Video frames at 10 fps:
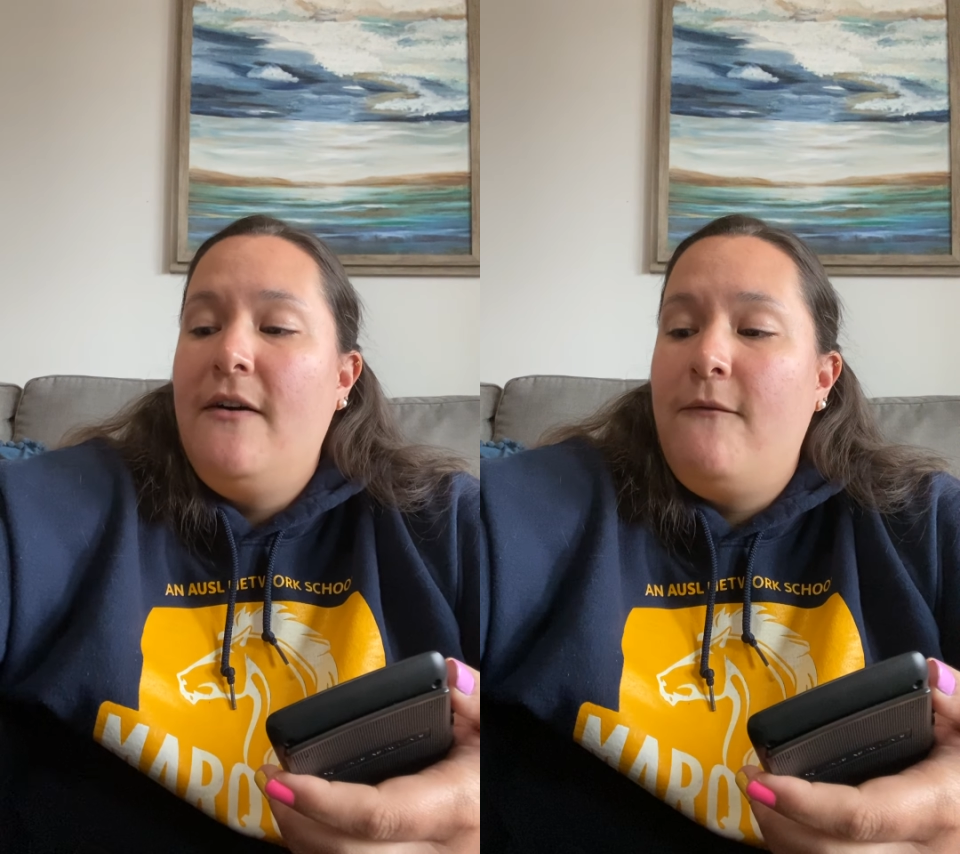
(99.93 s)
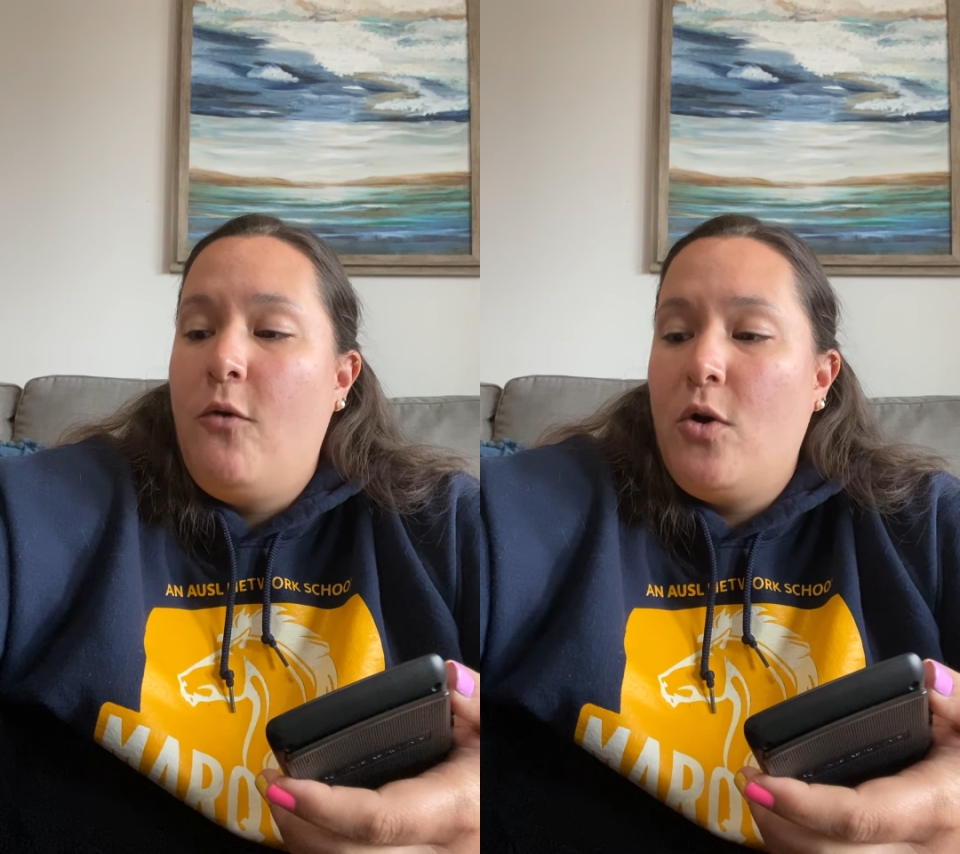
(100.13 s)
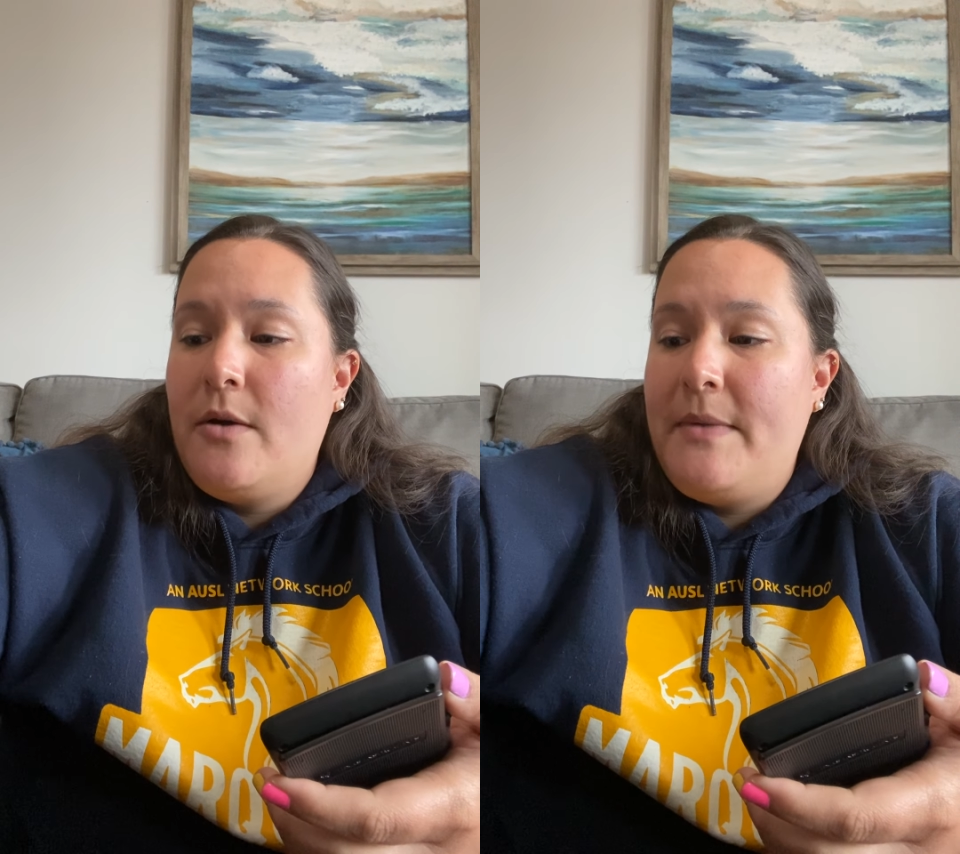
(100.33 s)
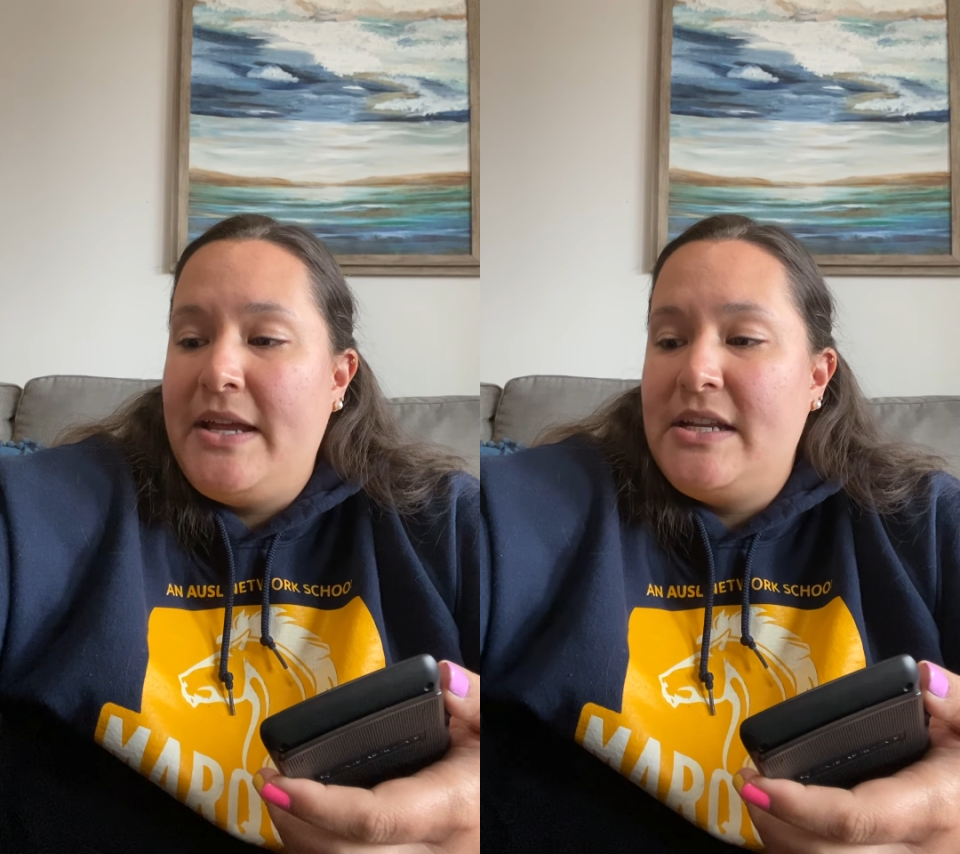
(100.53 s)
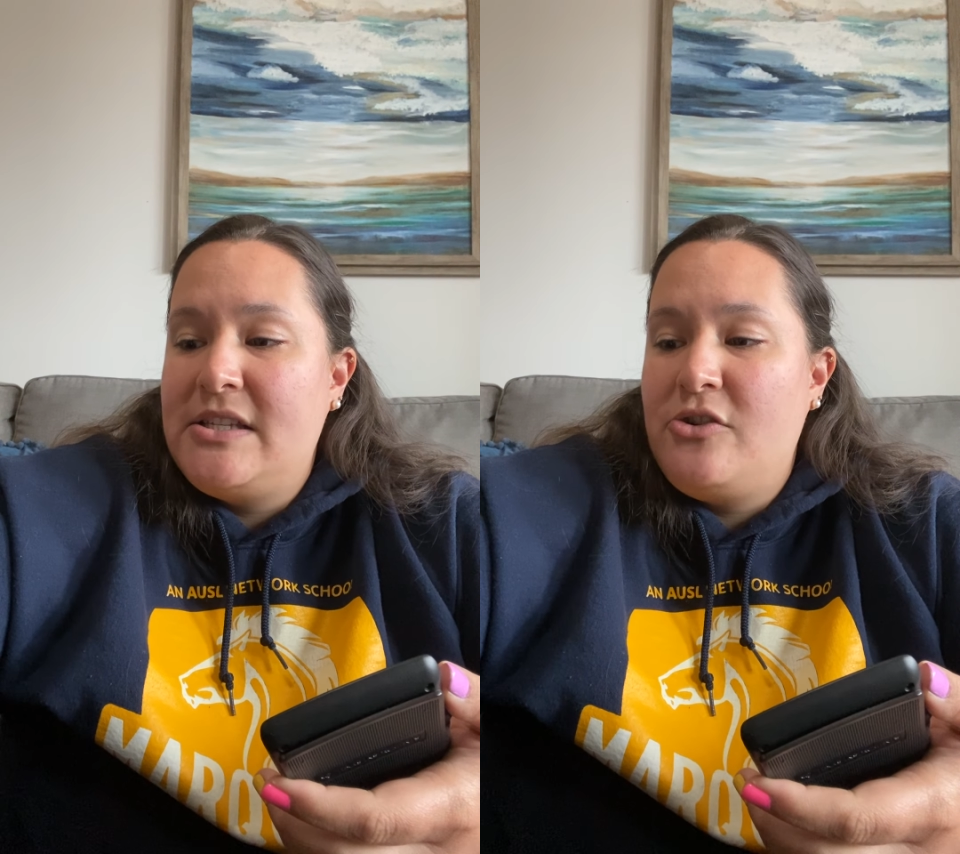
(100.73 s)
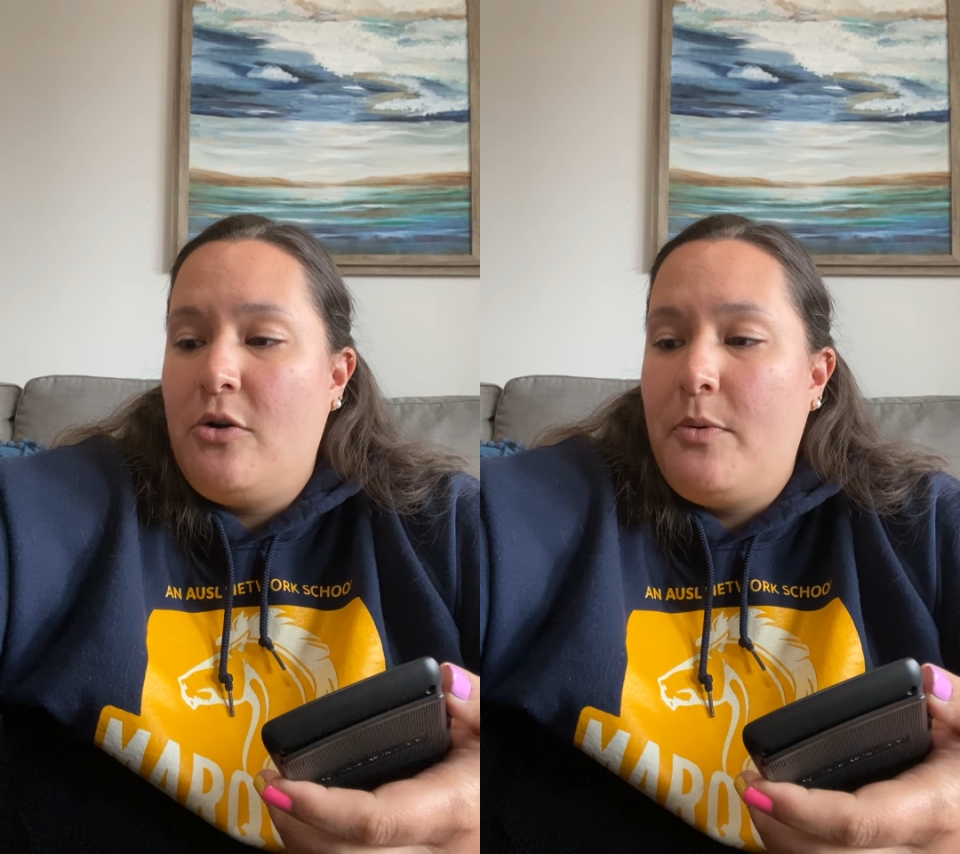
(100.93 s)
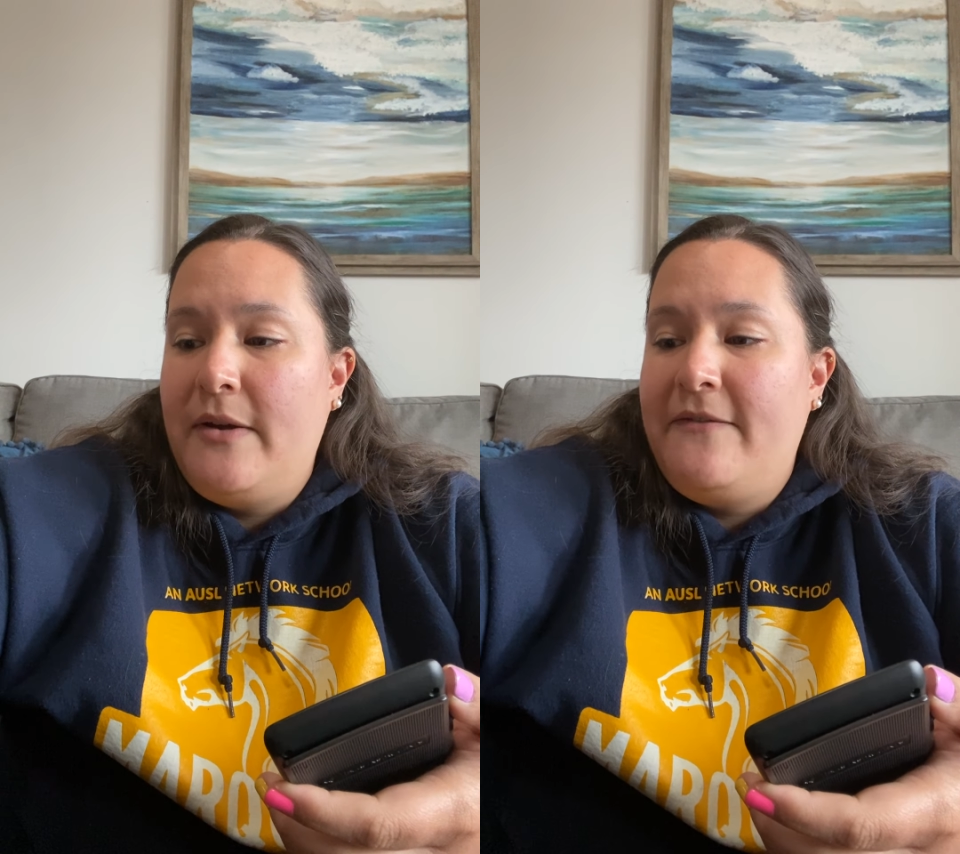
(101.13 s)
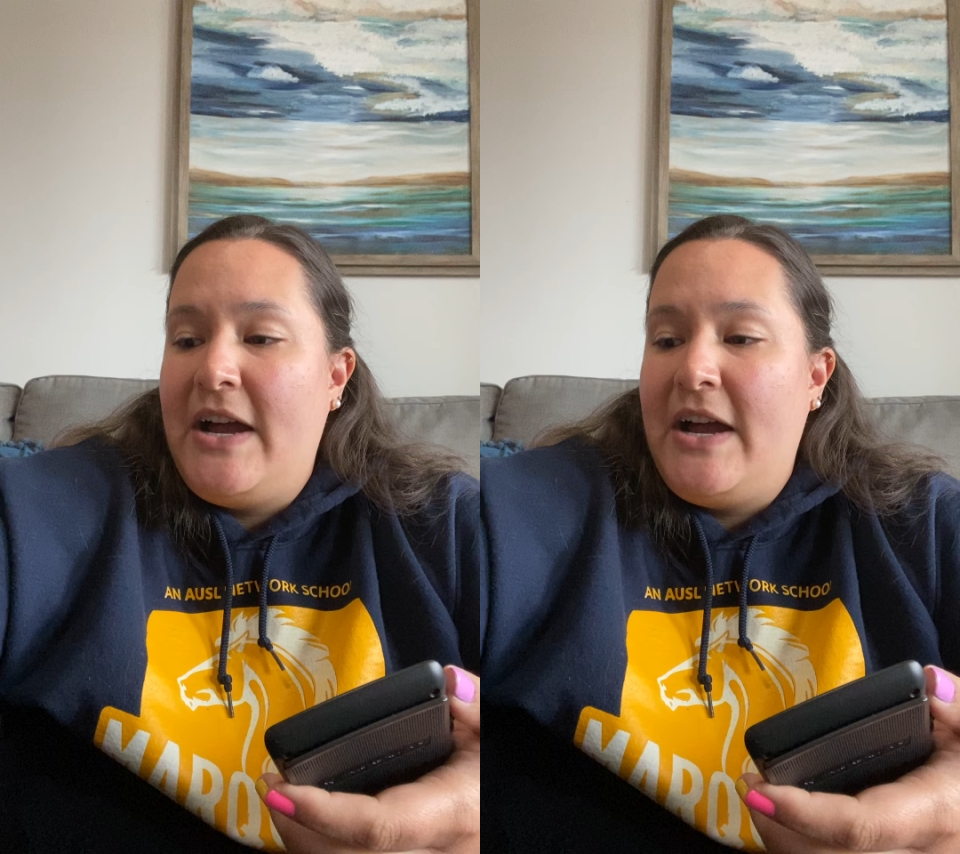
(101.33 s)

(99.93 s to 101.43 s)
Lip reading: 4 minus 0.5,